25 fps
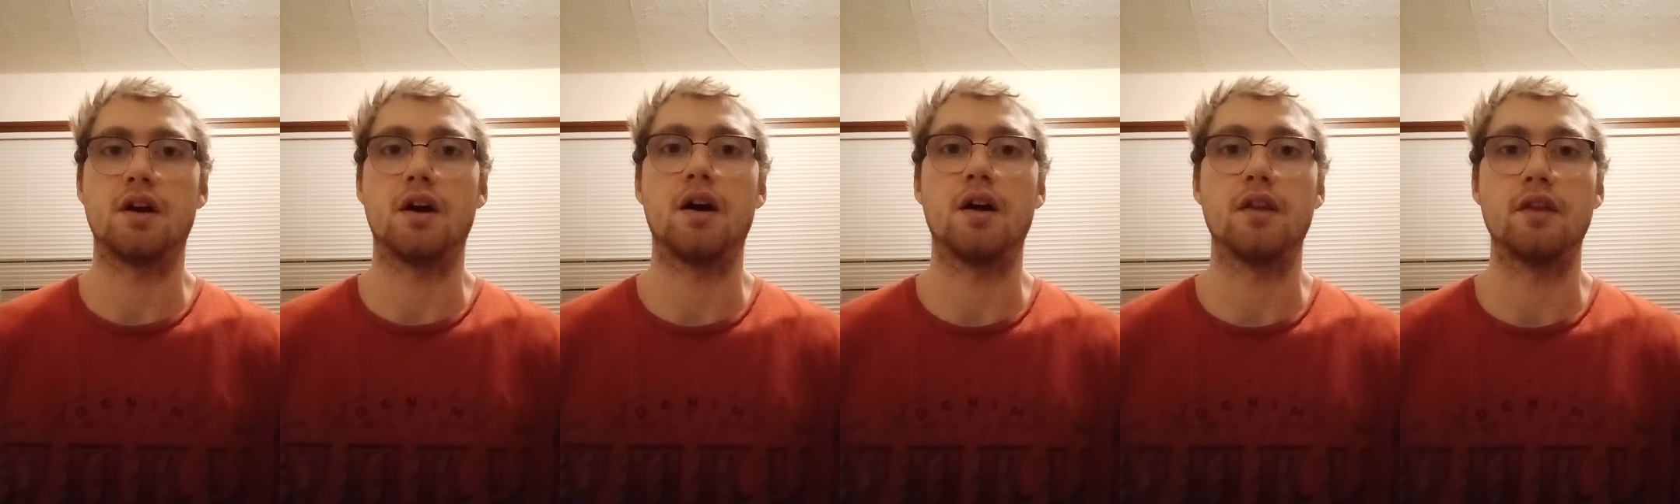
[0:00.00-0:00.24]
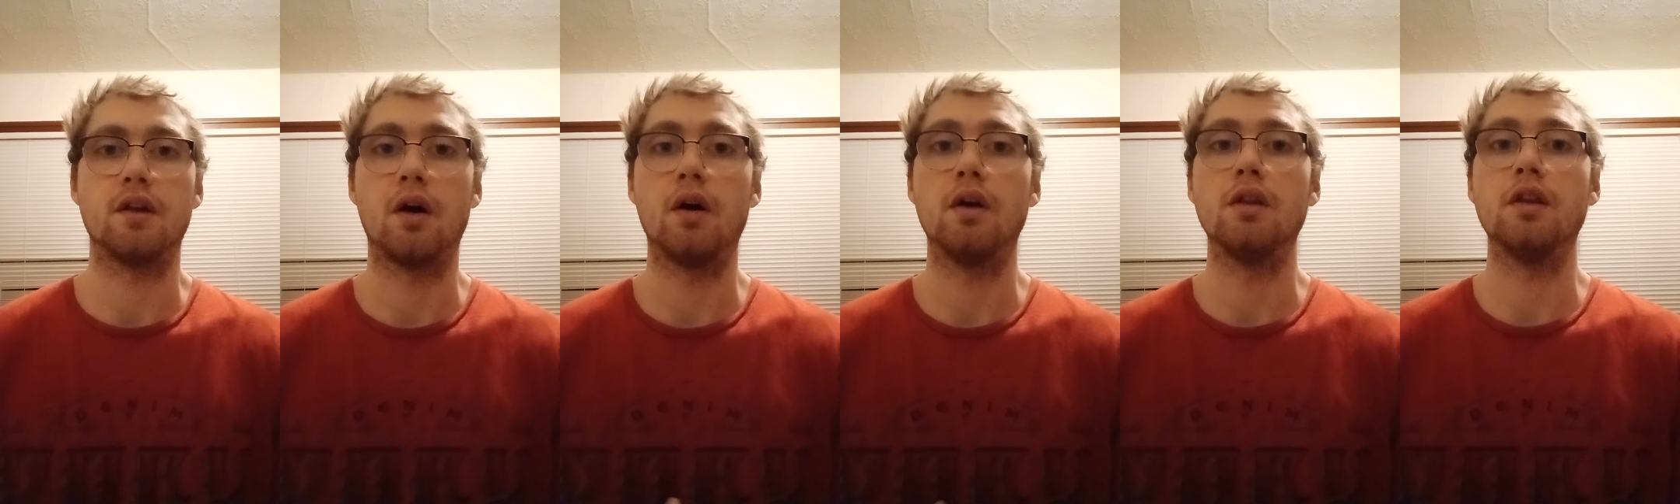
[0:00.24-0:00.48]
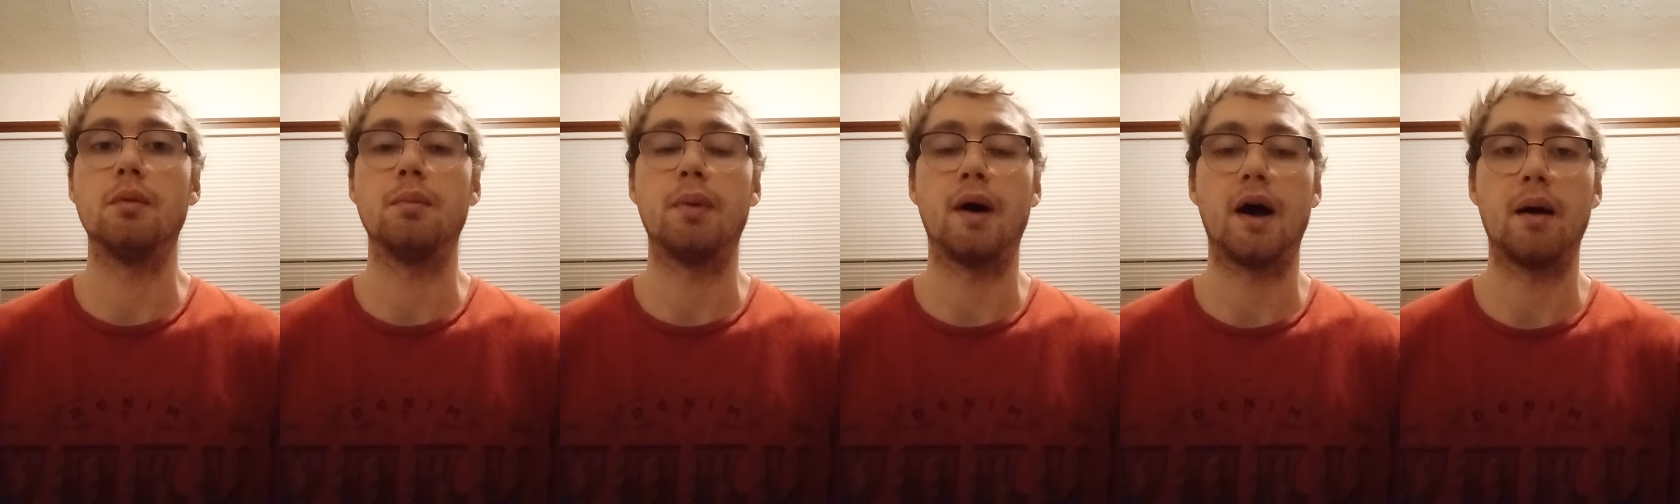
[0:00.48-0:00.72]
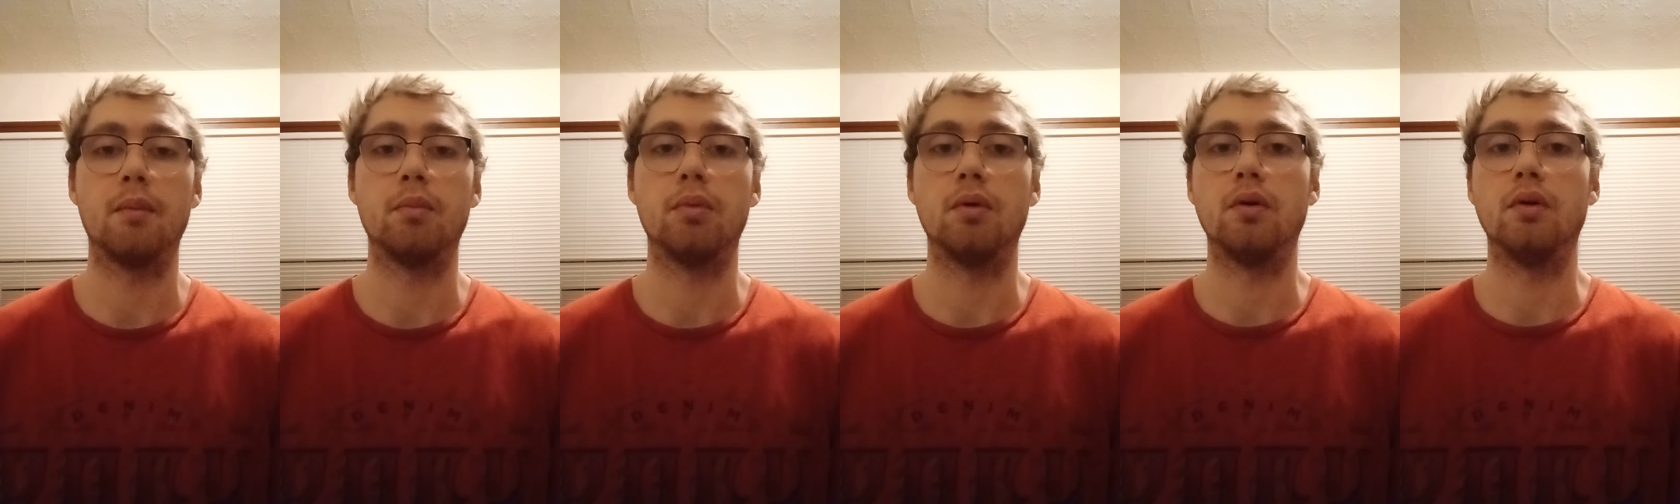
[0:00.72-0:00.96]
the Holy
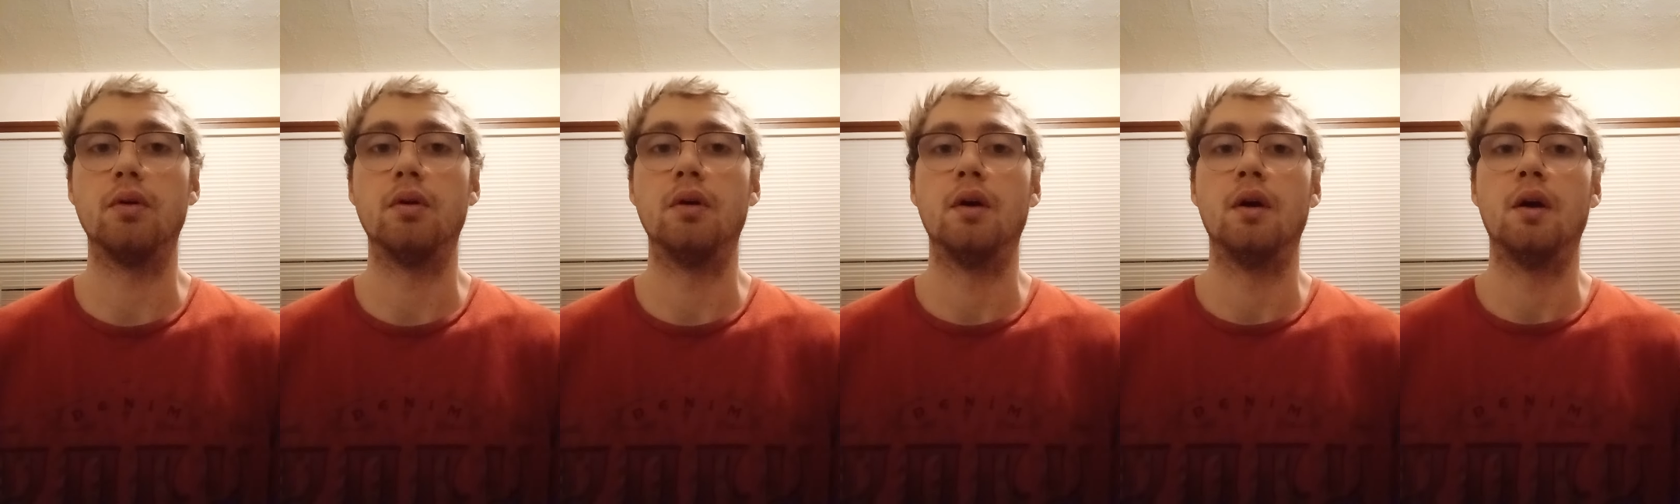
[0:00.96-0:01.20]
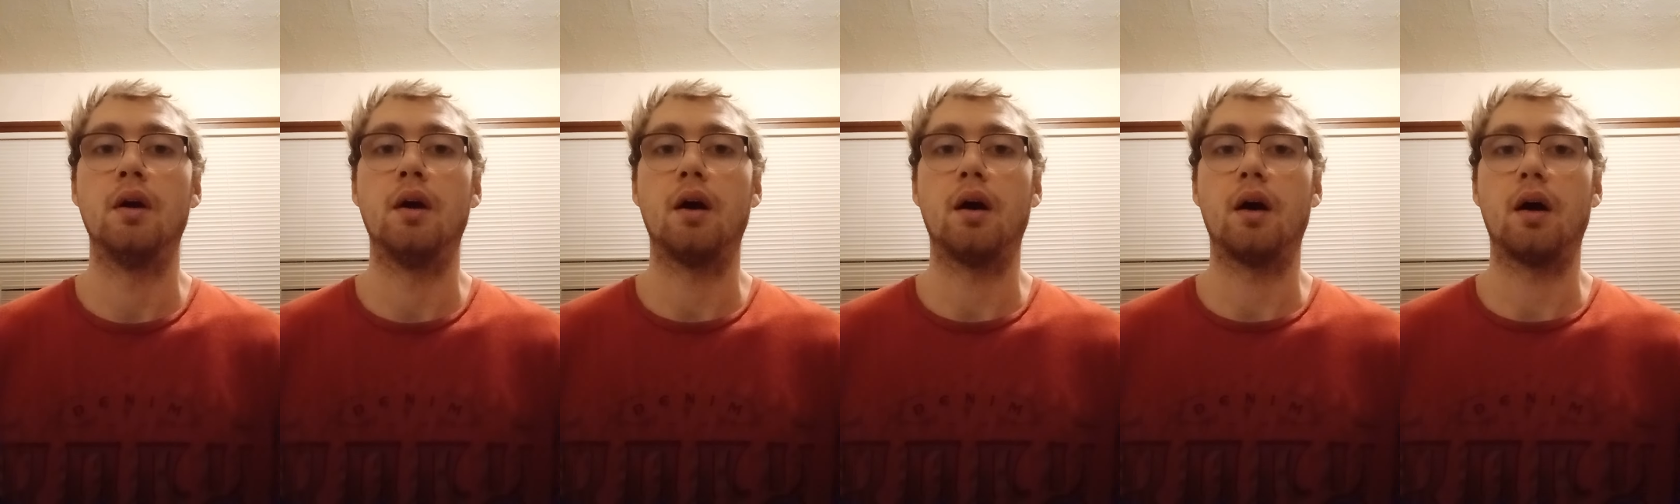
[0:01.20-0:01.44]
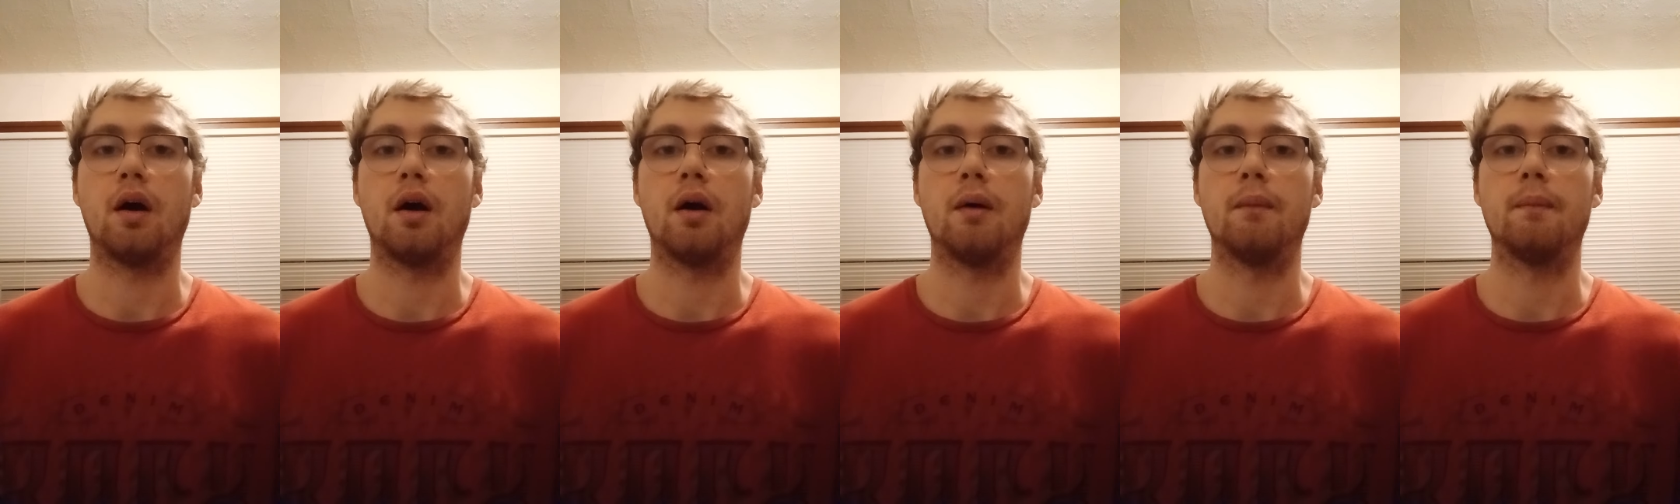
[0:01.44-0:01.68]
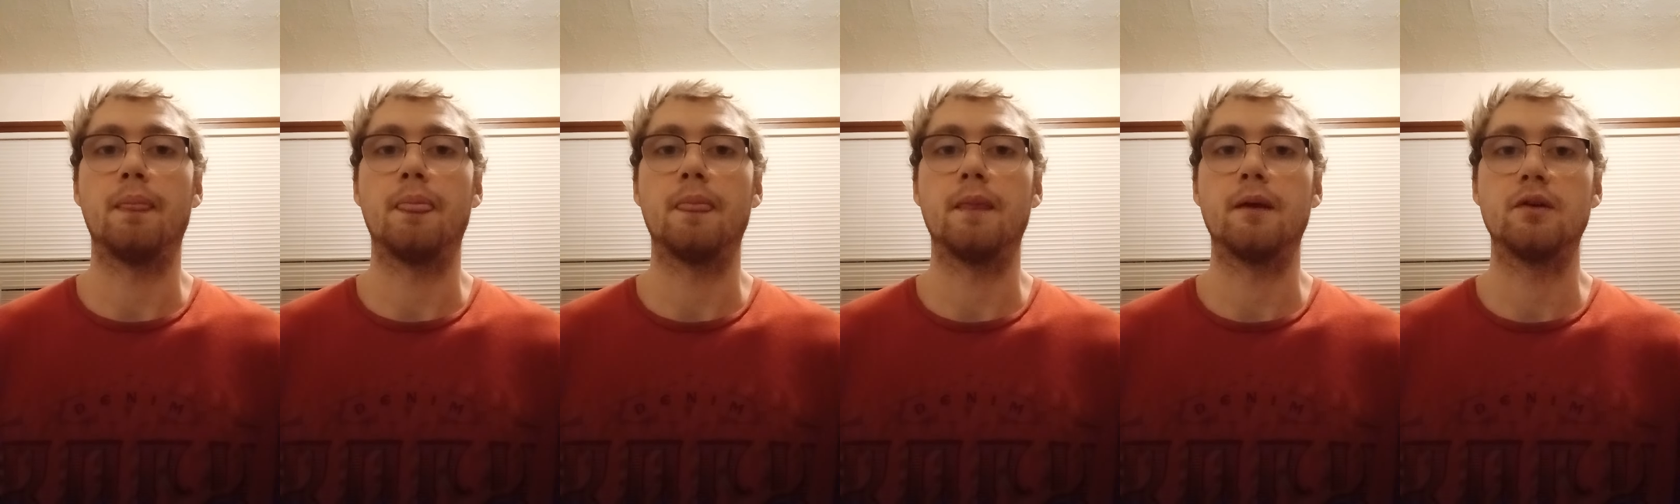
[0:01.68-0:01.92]
Bible,
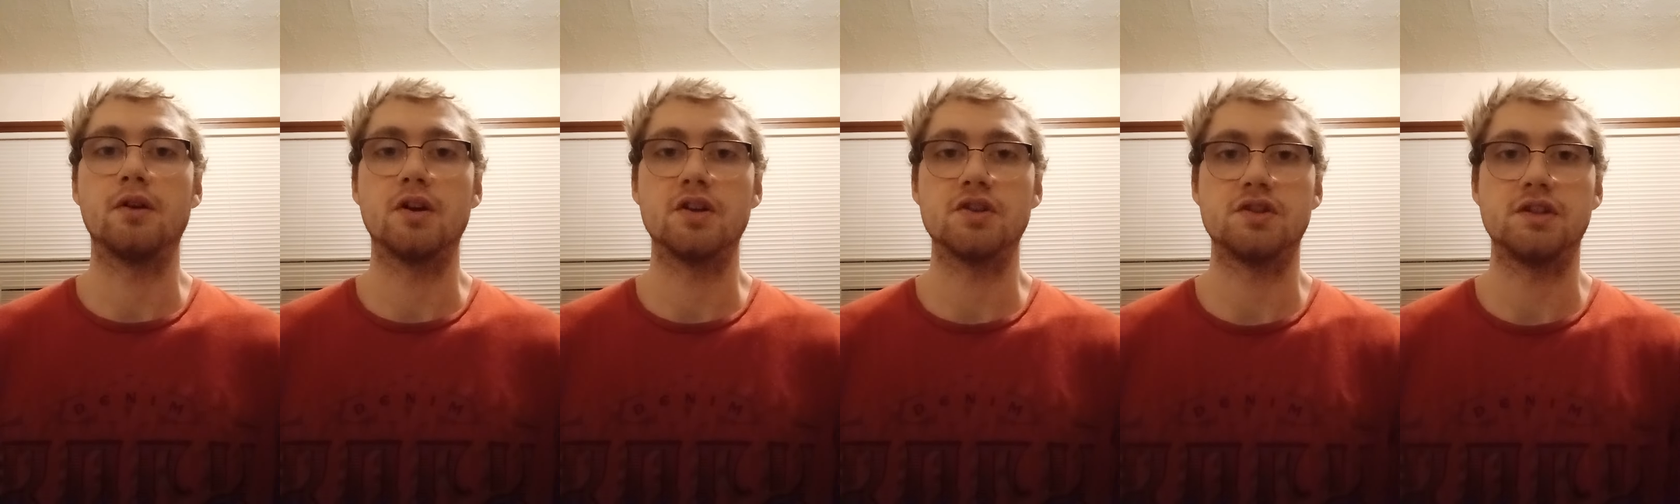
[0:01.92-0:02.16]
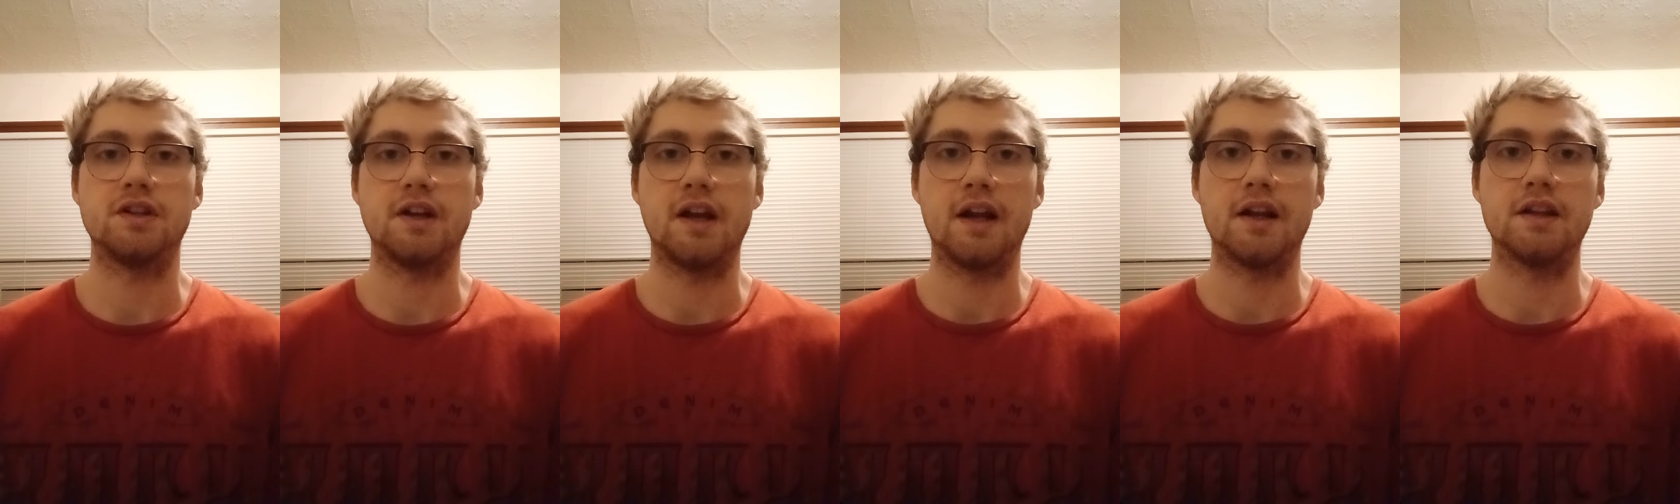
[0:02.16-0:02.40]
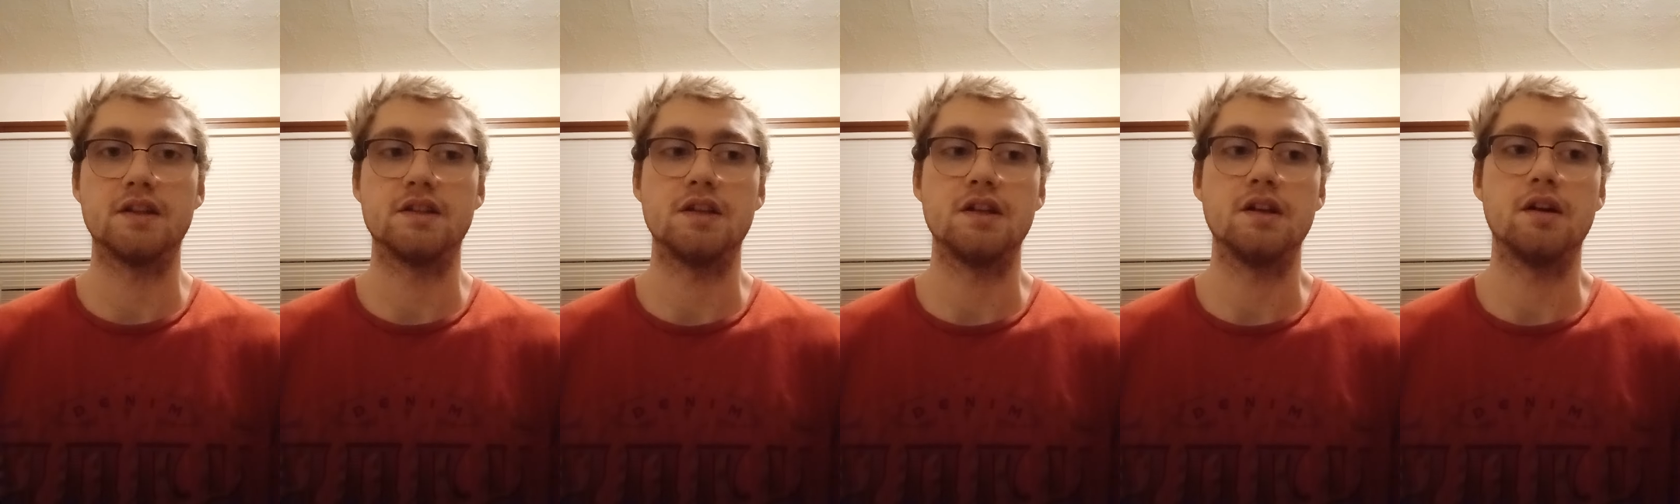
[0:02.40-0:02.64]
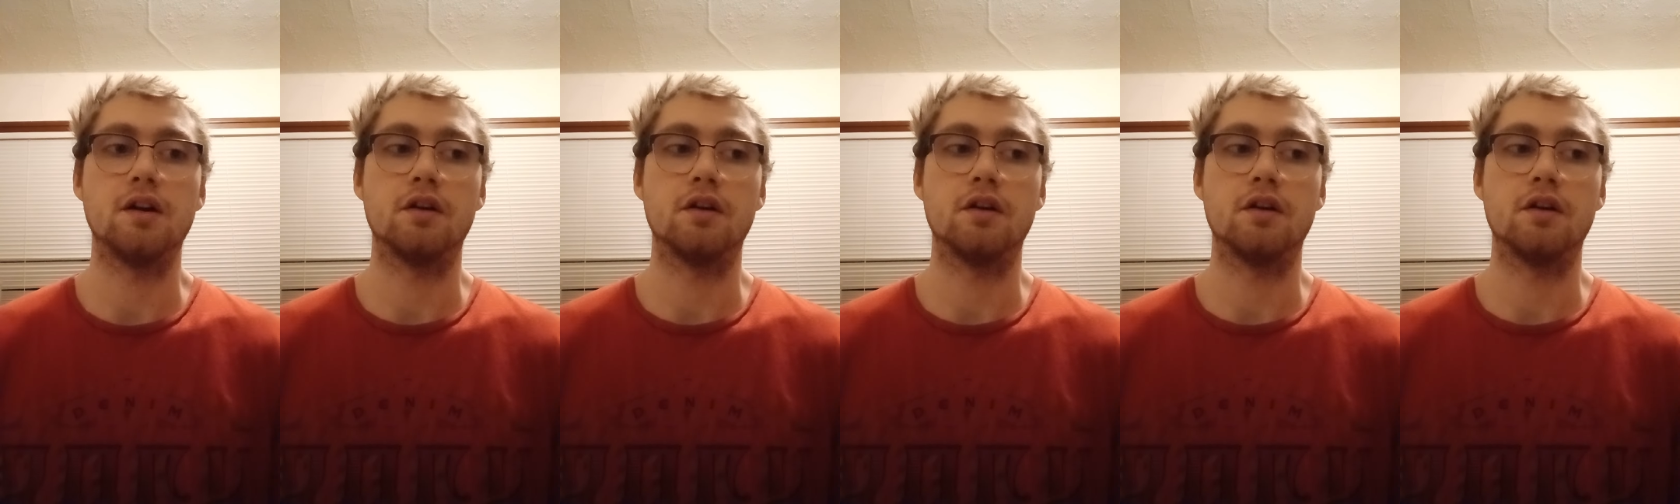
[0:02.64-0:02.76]
Christianity